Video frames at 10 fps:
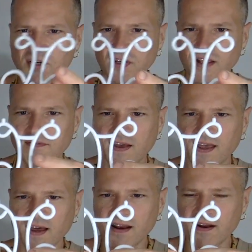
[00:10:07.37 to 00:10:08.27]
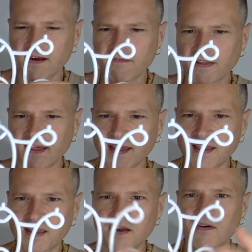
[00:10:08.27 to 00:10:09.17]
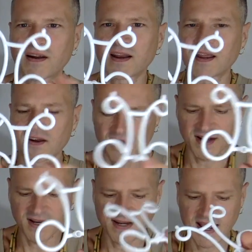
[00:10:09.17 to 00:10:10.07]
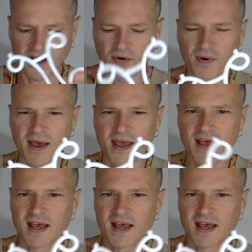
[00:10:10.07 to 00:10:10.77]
if I cut it off like here and here, can I take away